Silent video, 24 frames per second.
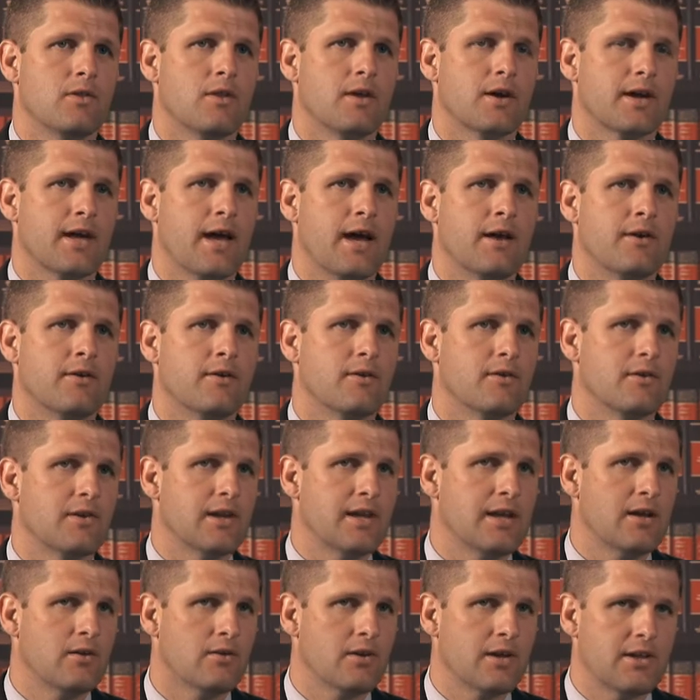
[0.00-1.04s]
Again,
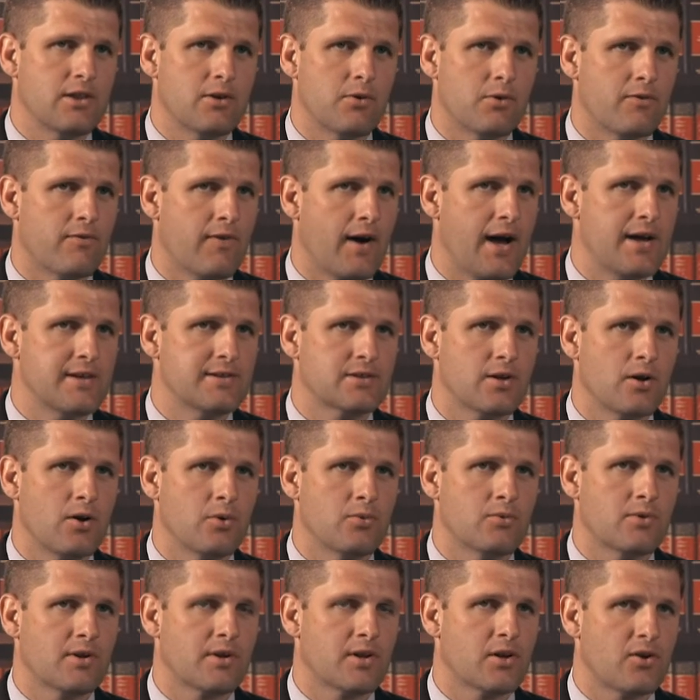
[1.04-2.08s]
legally, the revised
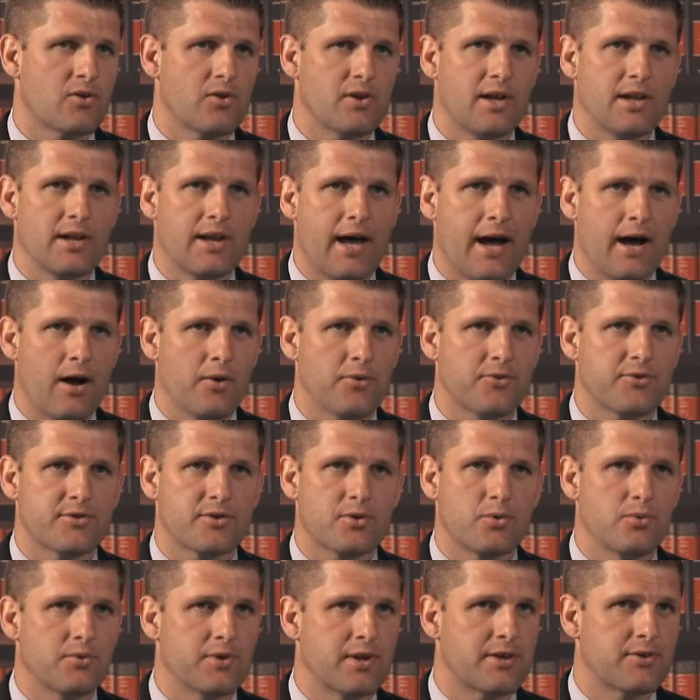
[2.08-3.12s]
code clearly allows
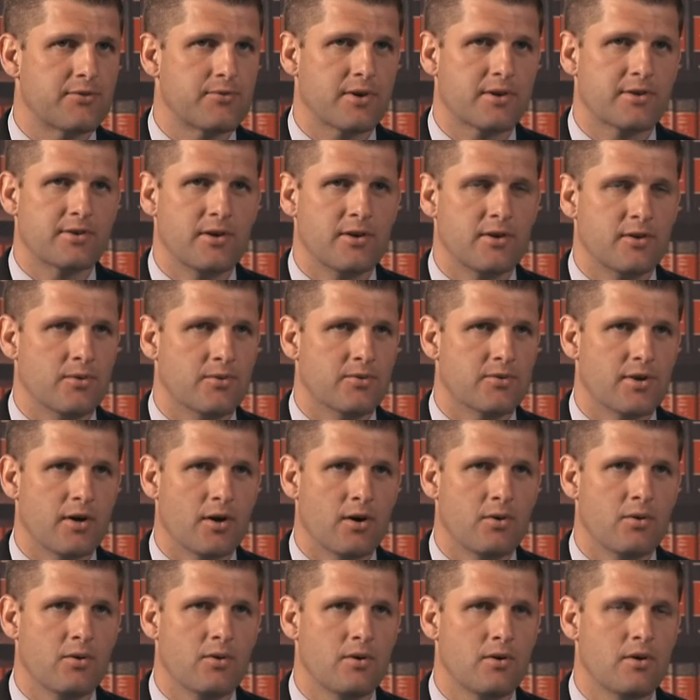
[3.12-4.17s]
school districts to do
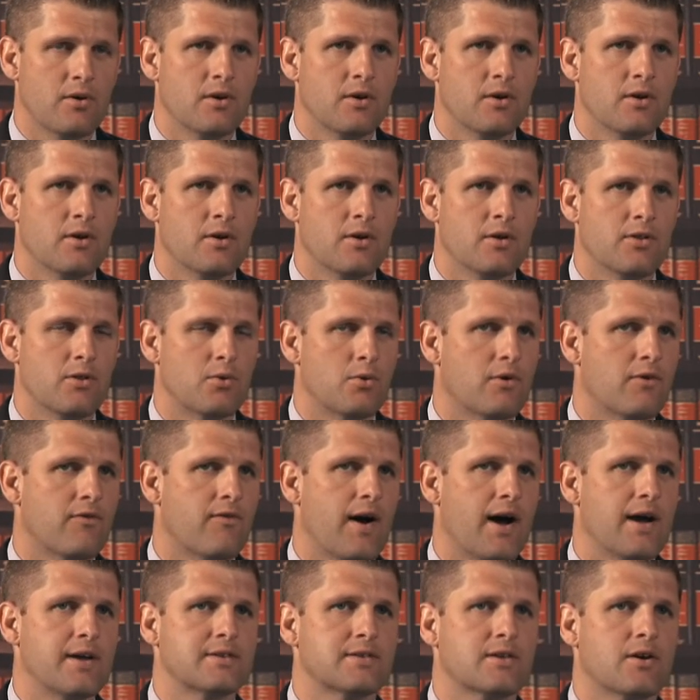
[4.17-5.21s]
so. The
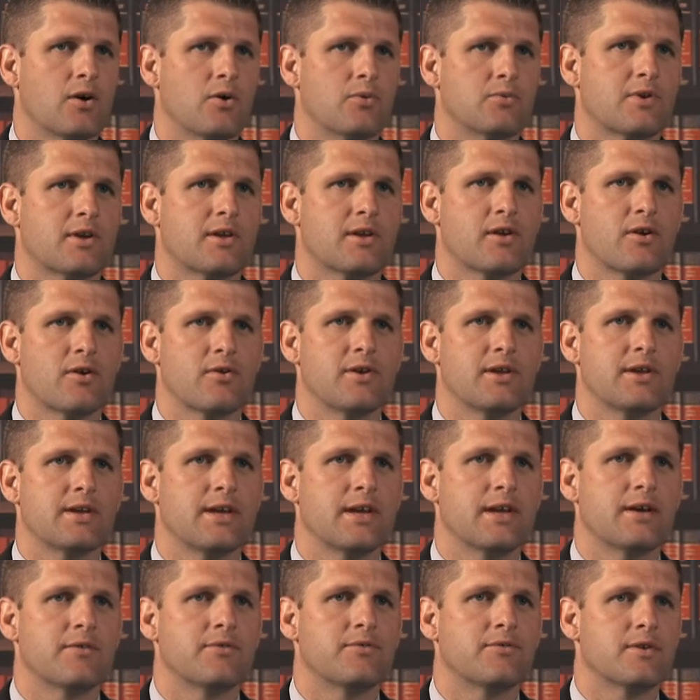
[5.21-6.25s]
revised code clearly
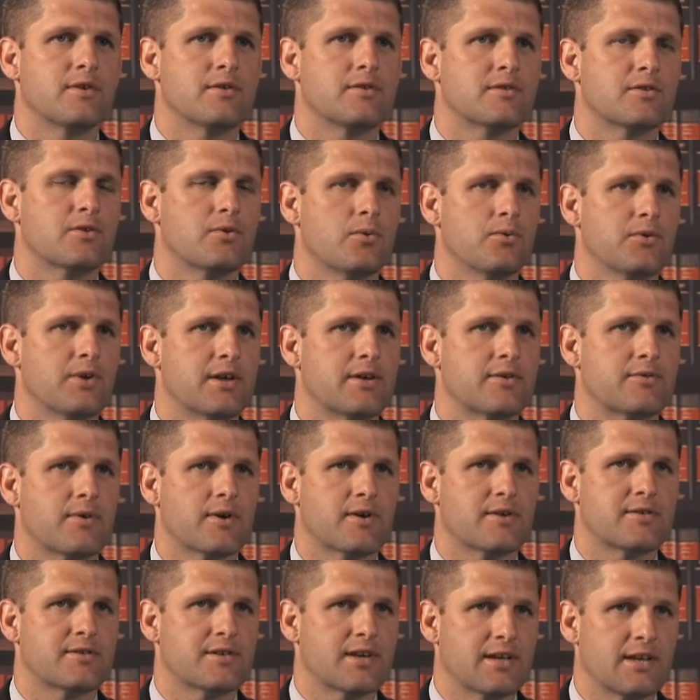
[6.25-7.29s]
gives school
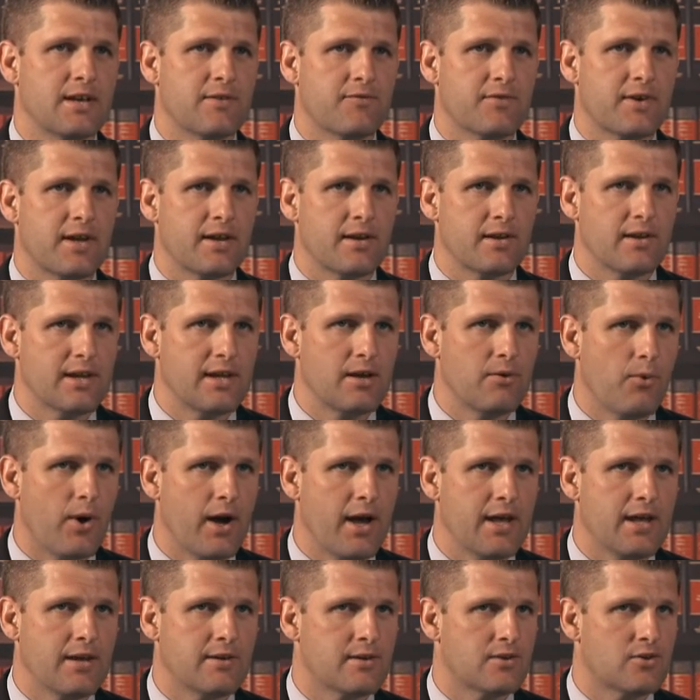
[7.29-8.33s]
districts significant
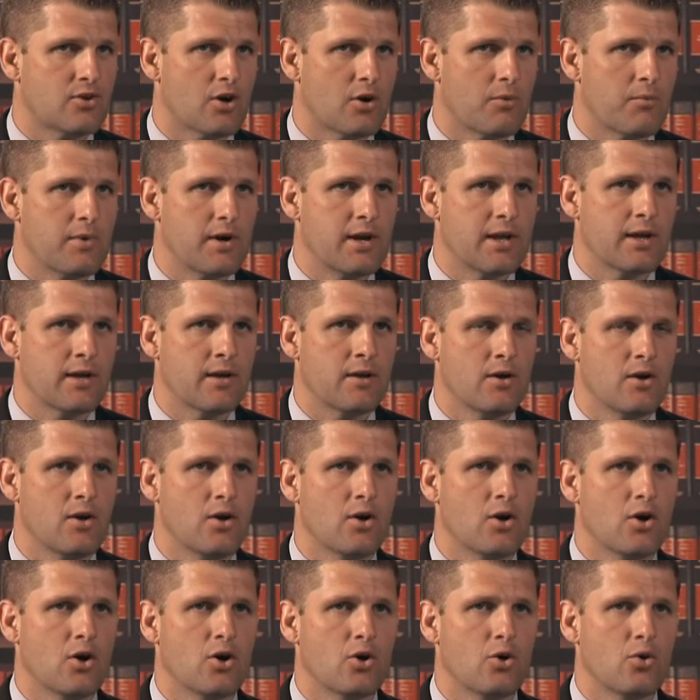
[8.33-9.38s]
leeway in determining
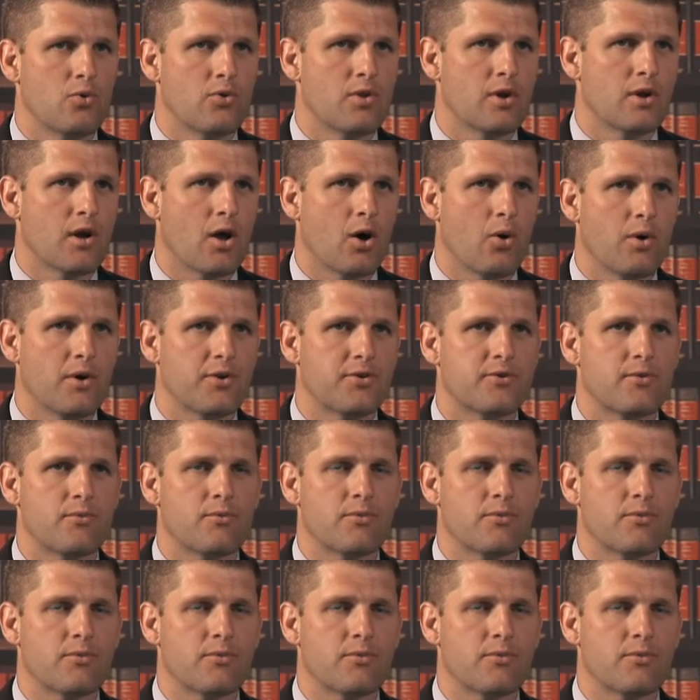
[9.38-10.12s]
who the lowest